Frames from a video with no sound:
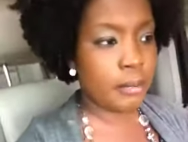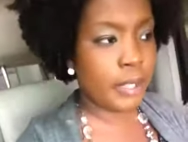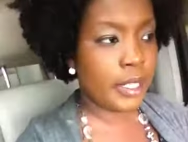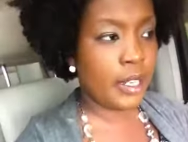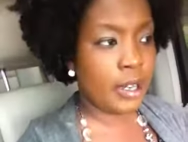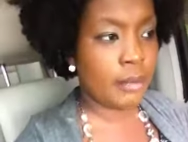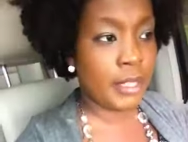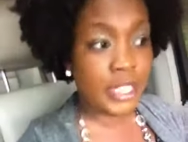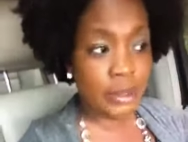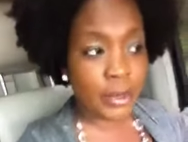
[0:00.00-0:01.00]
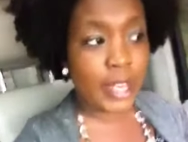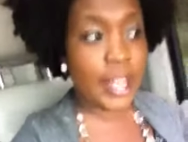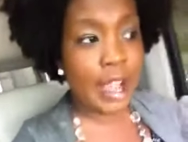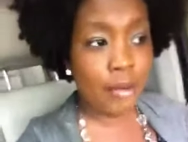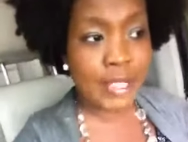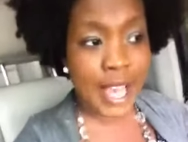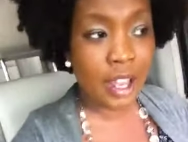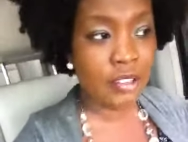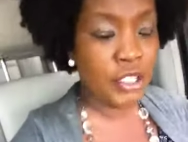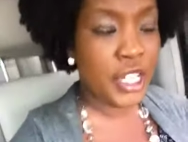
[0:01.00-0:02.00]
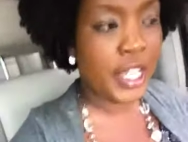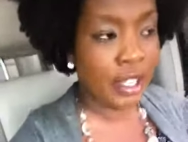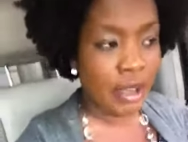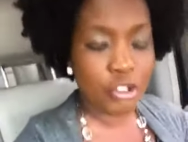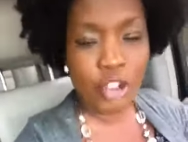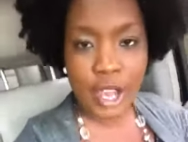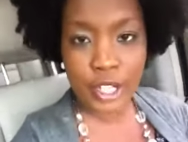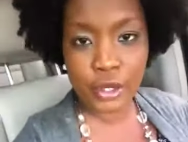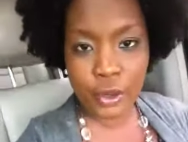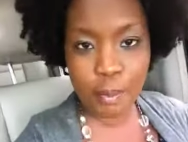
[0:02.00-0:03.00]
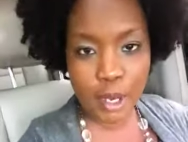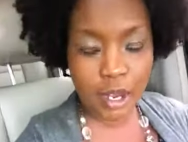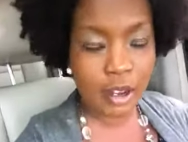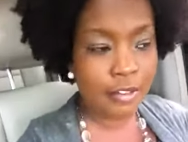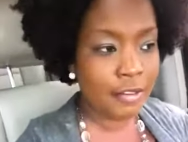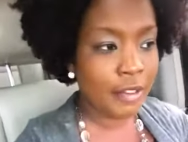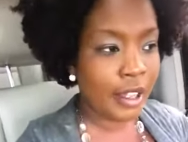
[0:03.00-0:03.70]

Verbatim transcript: But um, anyway, I was out of jail. I was trying to do a puff.